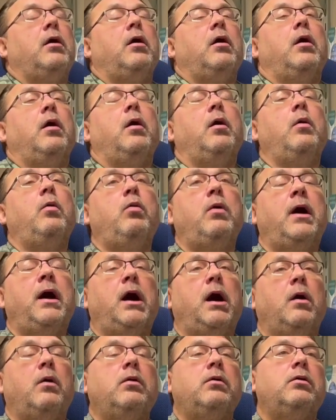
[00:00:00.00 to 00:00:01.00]
Oh,
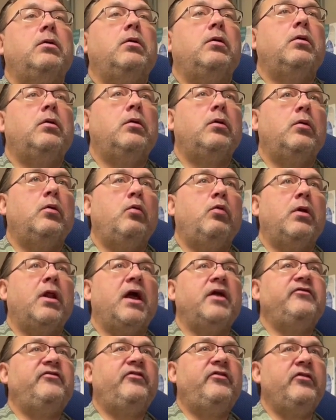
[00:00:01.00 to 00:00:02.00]
wow. Would I
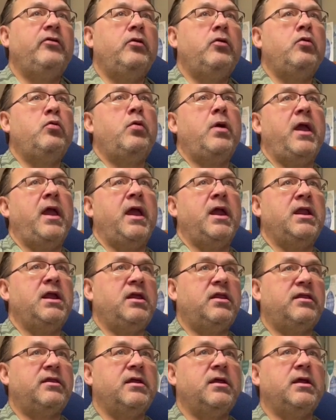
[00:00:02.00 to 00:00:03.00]
do
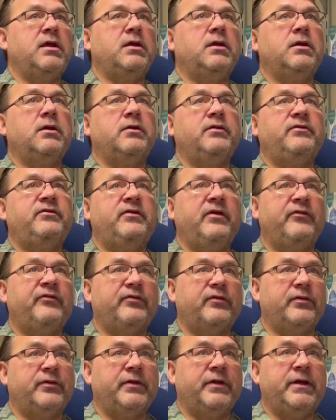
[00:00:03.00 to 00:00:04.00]
anything
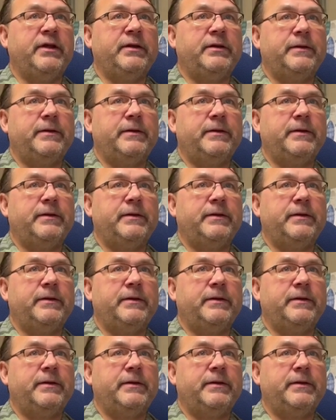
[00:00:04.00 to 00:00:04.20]
differently?